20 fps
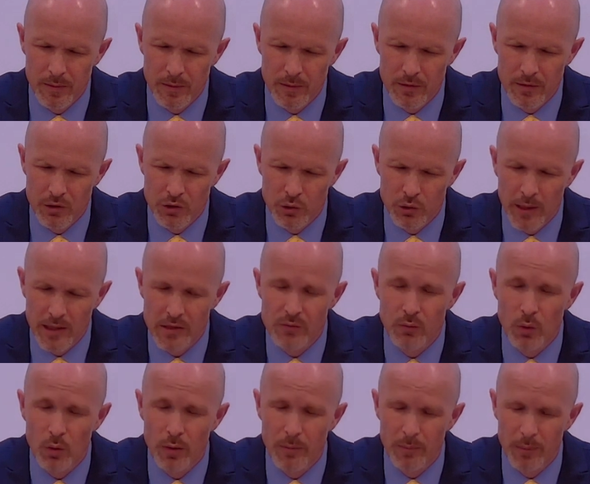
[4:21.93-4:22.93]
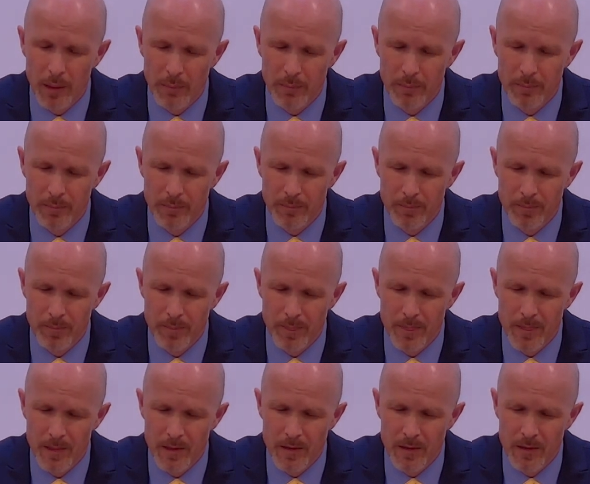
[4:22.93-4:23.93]
to transform them,
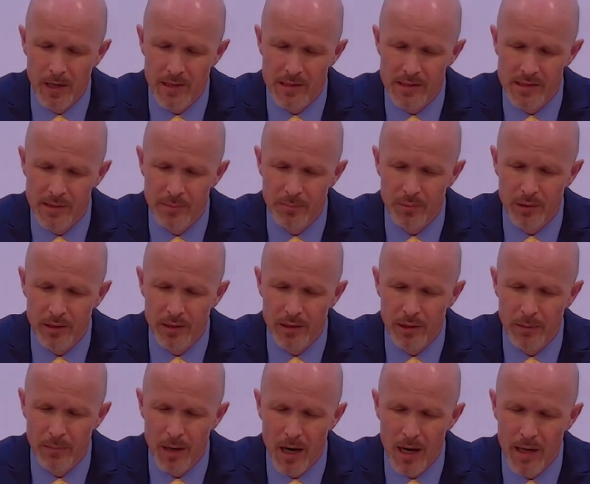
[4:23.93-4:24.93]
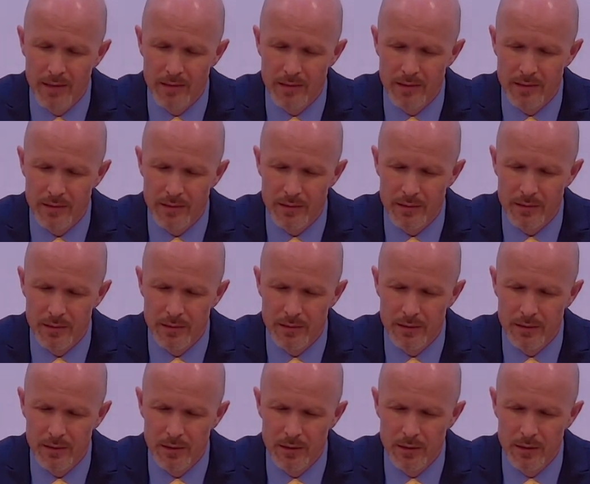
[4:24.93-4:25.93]
not simply in their minds,
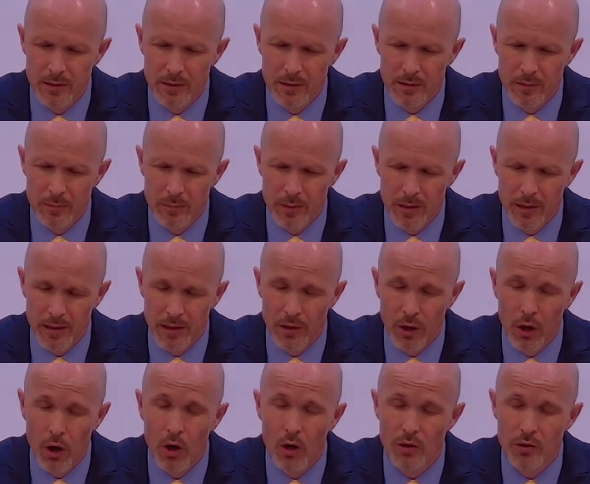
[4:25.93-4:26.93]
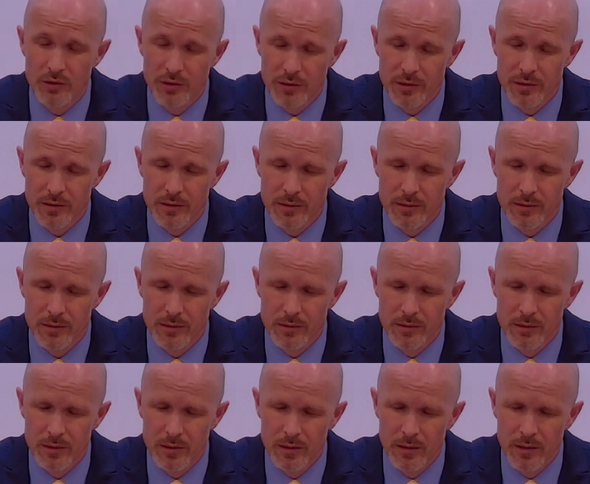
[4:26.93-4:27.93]
but in our hearts,
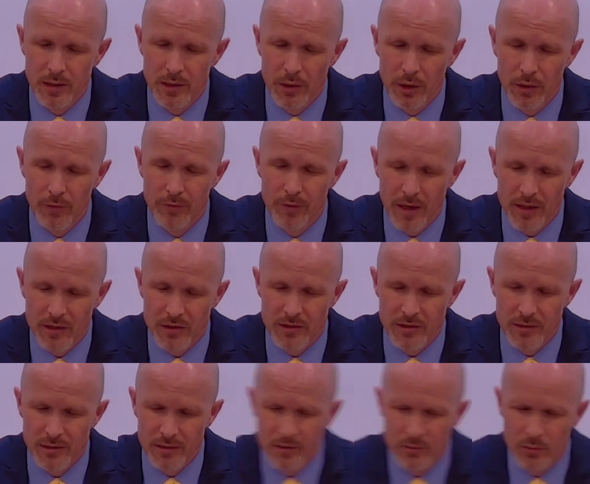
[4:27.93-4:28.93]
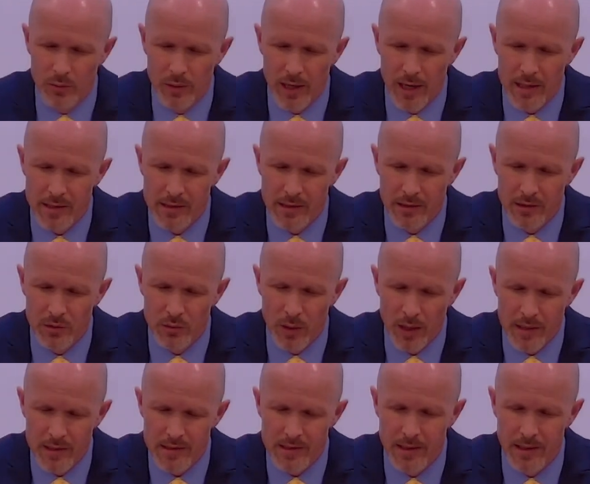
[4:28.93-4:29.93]
in our affections. We ask in
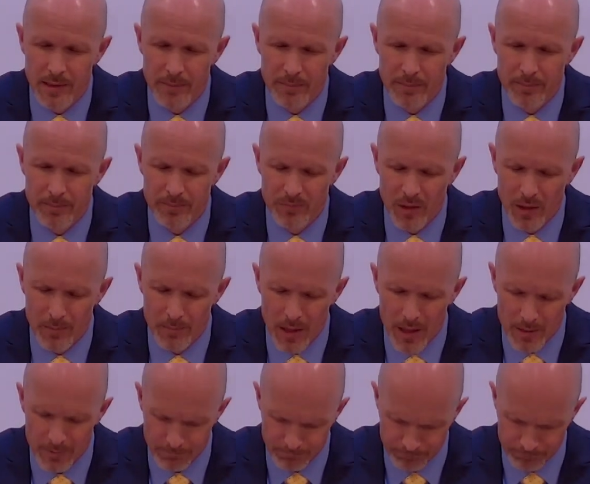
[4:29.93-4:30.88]
Christ's name. Amen.